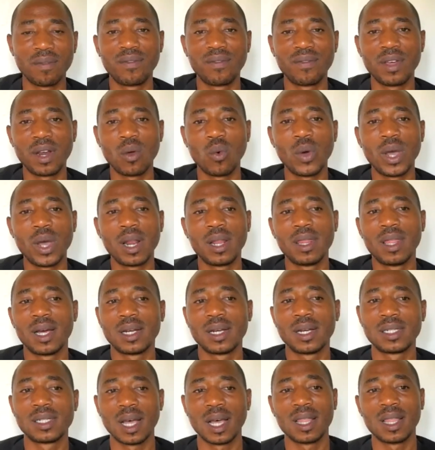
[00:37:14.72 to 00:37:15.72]
very well
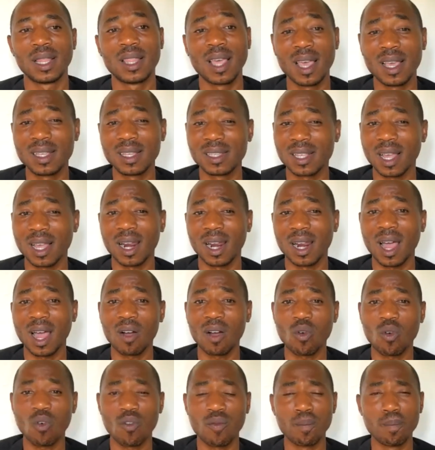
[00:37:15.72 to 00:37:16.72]
that uh, there is a
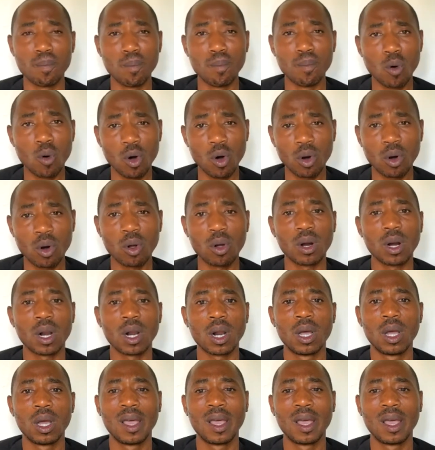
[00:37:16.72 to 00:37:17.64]
lack of moral